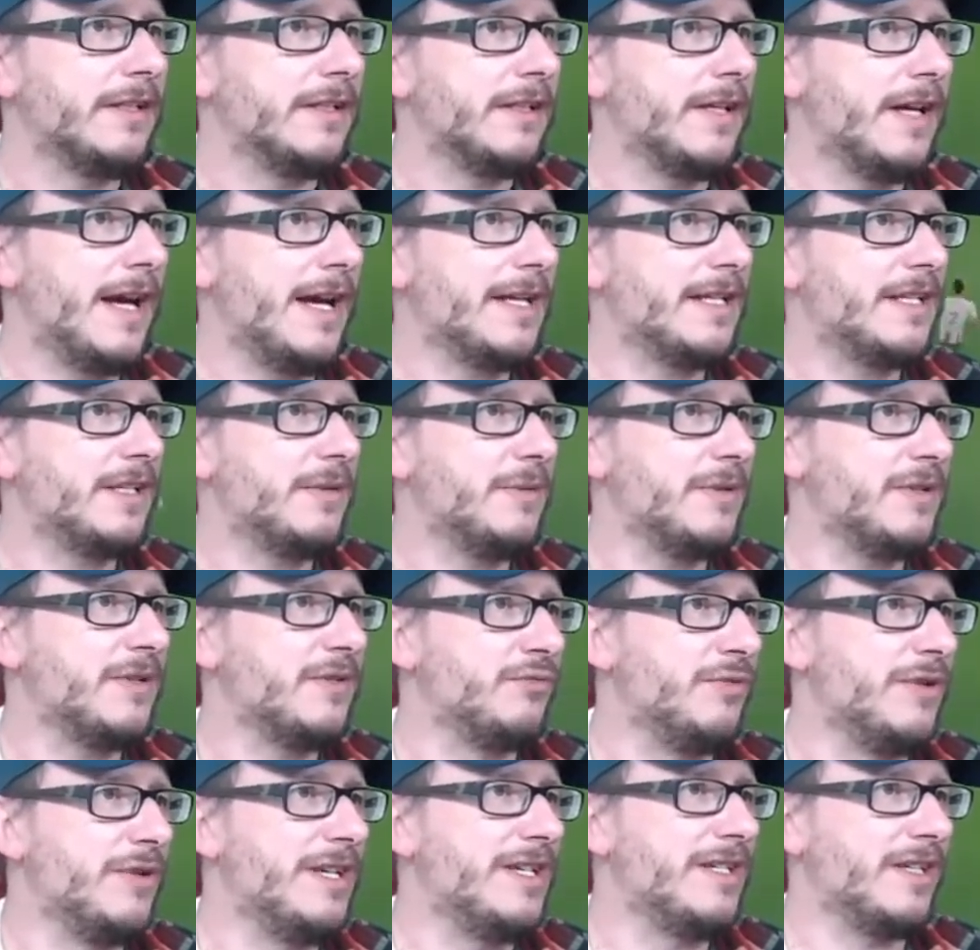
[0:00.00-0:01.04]
add to his
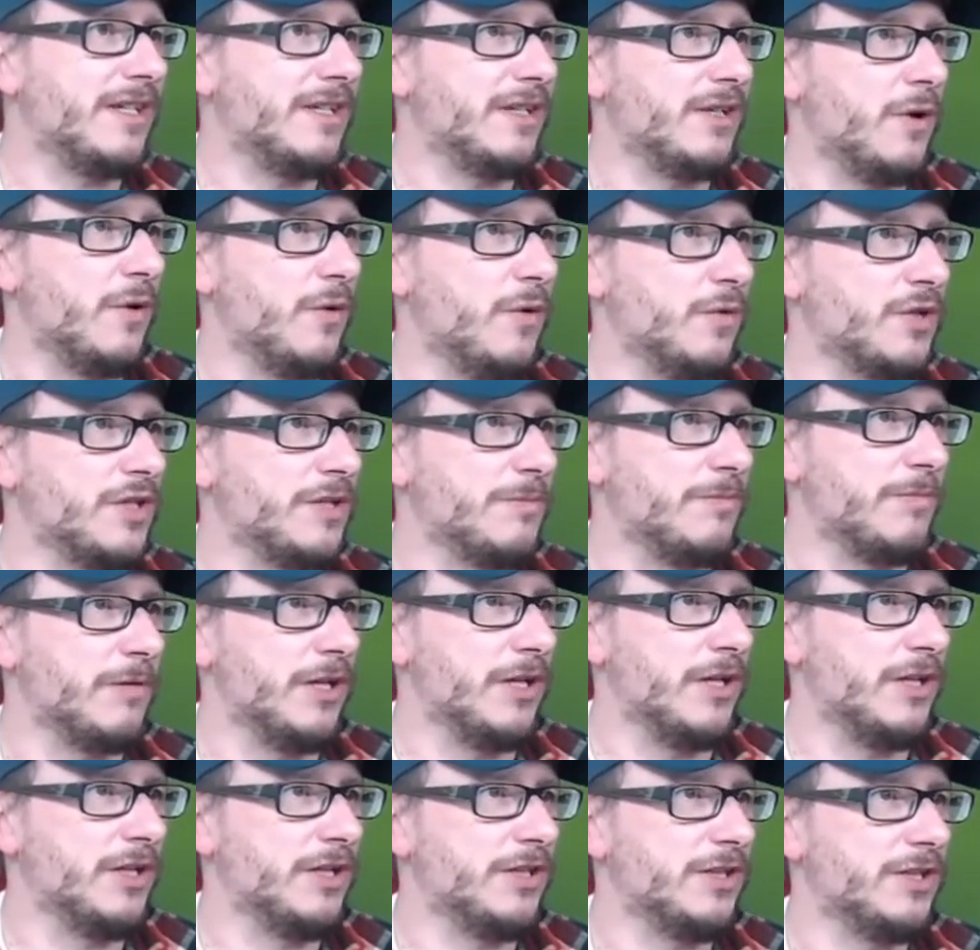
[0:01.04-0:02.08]
recent goal
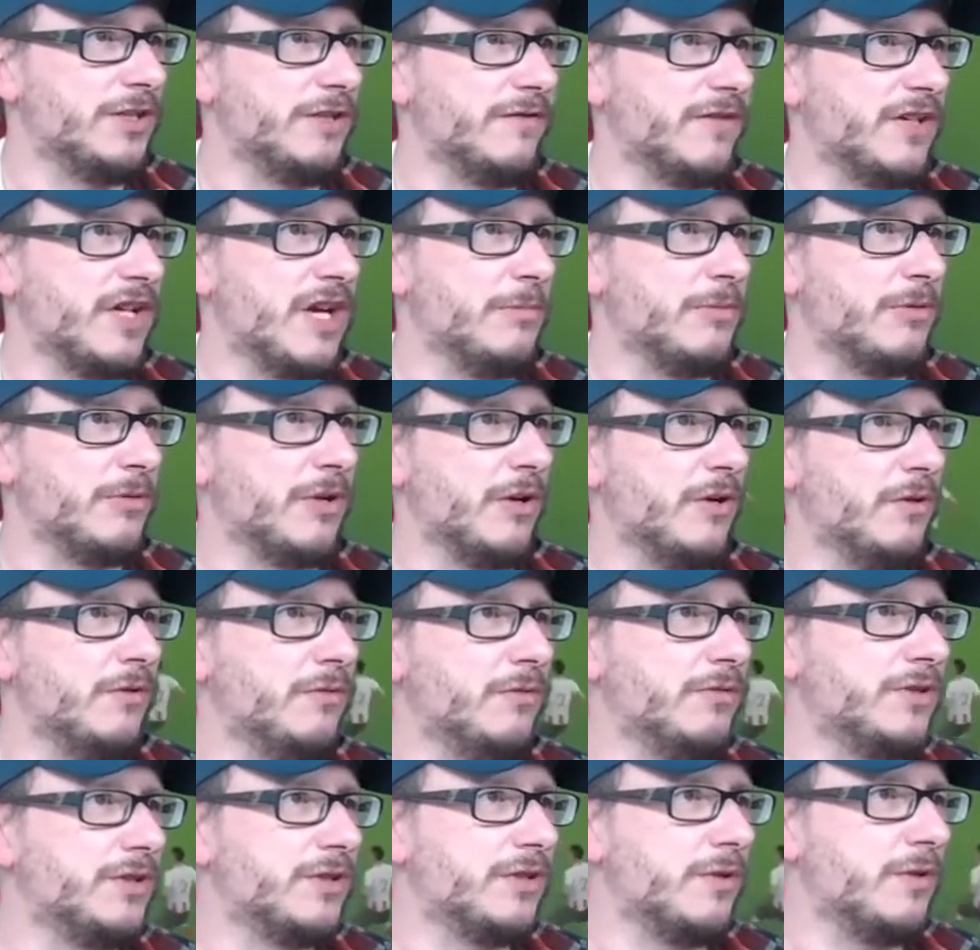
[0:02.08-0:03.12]
splurge of a couple
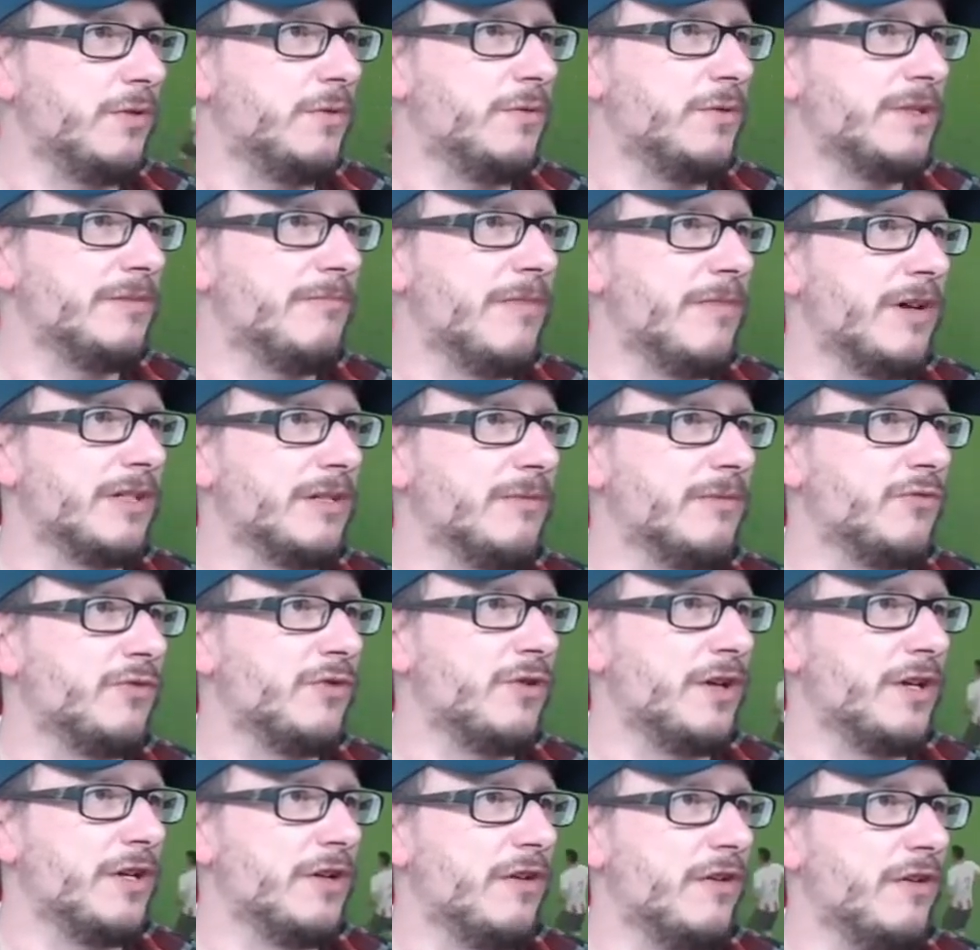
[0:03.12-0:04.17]
goals. Oh, he's mugged him
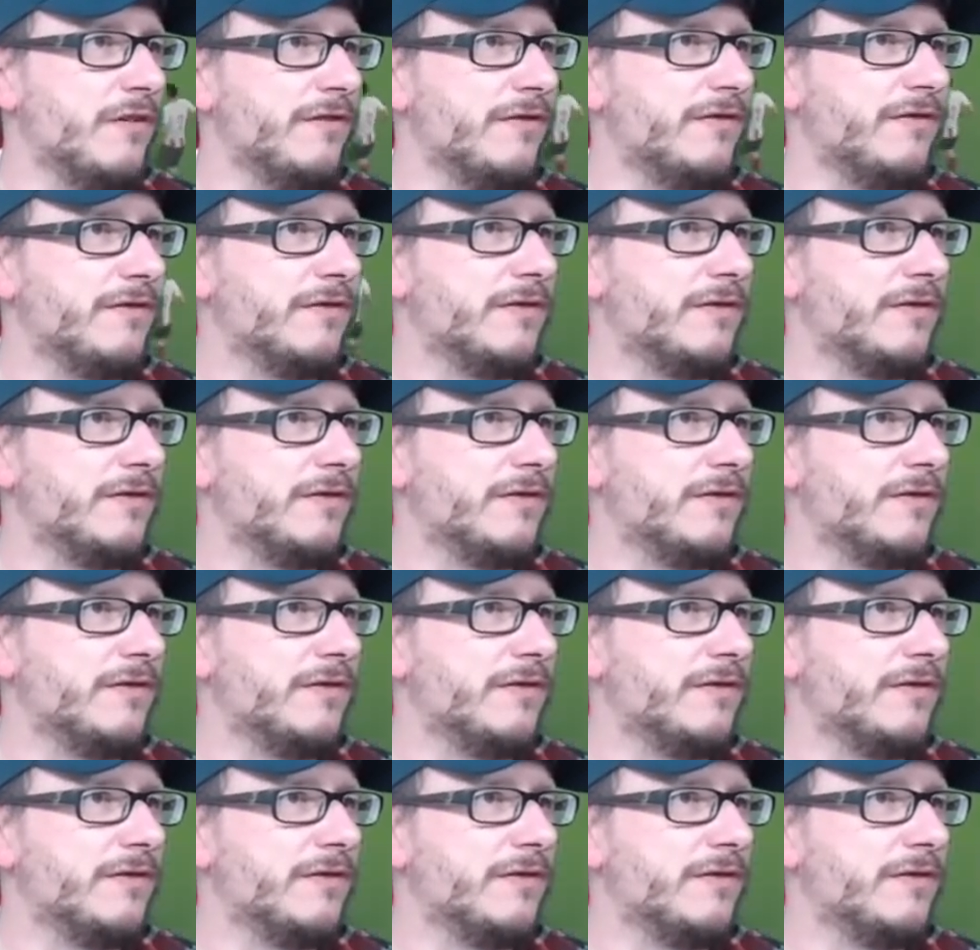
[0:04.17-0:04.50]
right off.